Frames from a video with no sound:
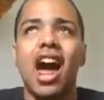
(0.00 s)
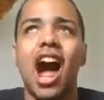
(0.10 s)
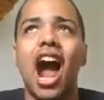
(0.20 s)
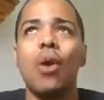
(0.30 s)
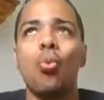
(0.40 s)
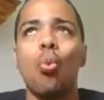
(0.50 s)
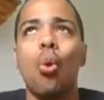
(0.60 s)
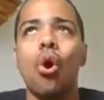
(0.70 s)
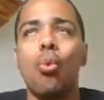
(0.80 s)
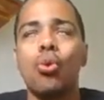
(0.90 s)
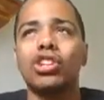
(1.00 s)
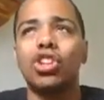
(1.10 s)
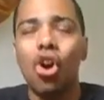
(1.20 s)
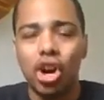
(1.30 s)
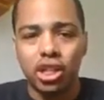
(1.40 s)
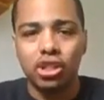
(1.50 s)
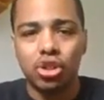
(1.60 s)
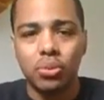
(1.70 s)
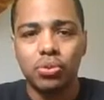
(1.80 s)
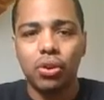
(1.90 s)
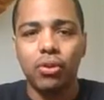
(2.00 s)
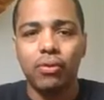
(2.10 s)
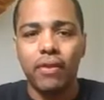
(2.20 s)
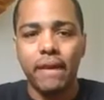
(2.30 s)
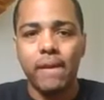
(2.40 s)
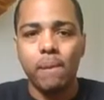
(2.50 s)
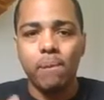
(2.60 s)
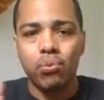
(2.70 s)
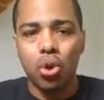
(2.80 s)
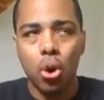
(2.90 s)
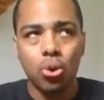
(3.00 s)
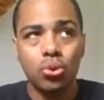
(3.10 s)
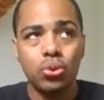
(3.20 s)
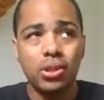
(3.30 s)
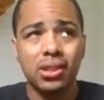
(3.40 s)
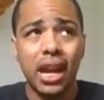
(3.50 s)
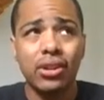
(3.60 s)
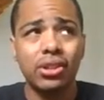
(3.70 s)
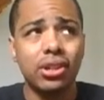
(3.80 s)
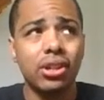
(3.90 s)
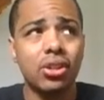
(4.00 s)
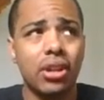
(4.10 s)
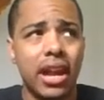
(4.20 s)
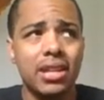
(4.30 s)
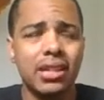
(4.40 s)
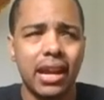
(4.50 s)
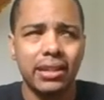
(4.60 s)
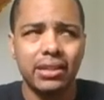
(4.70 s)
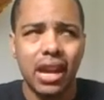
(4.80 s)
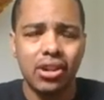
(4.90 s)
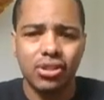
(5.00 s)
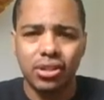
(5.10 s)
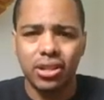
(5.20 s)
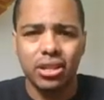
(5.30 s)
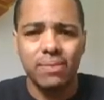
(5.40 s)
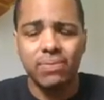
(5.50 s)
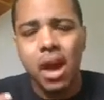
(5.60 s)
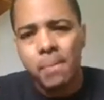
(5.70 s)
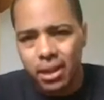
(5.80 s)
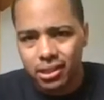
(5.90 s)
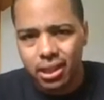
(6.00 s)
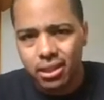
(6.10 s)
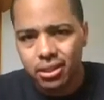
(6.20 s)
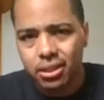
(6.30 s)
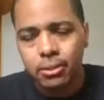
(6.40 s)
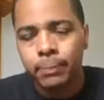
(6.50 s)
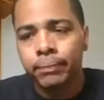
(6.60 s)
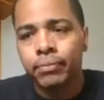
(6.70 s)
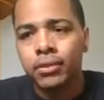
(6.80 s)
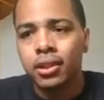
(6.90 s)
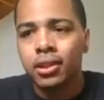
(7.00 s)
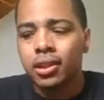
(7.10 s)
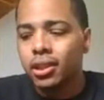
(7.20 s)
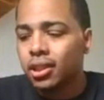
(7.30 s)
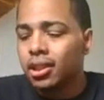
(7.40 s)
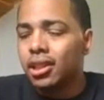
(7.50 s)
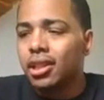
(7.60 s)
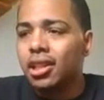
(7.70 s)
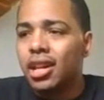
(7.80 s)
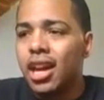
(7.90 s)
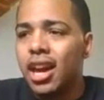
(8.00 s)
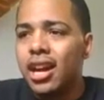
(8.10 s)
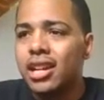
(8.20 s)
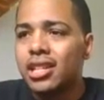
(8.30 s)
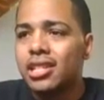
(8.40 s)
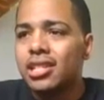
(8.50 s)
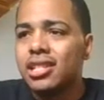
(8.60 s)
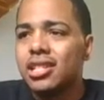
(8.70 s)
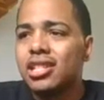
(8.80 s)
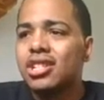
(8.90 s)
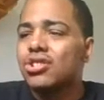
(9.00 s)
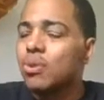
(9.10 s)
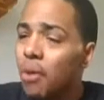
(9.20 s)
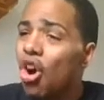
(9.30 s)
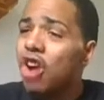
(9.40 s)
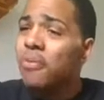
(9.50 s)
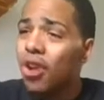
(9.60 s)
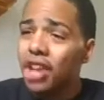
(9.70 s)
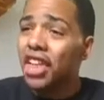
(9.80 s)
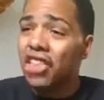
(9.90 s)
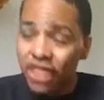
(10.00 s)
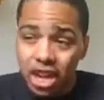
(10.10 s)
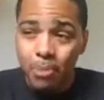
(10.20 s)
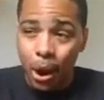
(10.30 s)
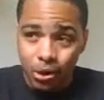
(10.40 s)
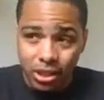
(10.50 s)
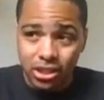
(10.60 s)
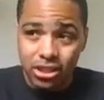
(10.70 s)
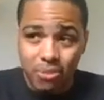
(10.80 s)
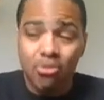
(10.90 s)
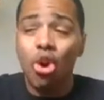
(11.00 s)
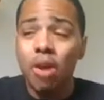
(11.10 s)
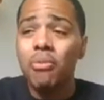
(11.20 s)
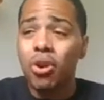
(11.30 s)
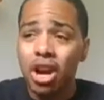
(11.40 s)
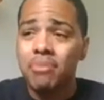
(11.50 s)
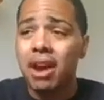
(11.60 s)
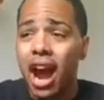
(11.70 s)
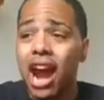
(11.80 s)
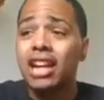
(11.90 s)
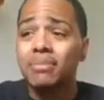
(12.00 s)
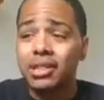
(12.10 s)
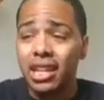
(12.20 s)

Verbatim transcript: I want was on in terms of pro Snyder Cut or anti Snyder Cut, if that makes sense. And the more and more that I think about it, the more and more in my I am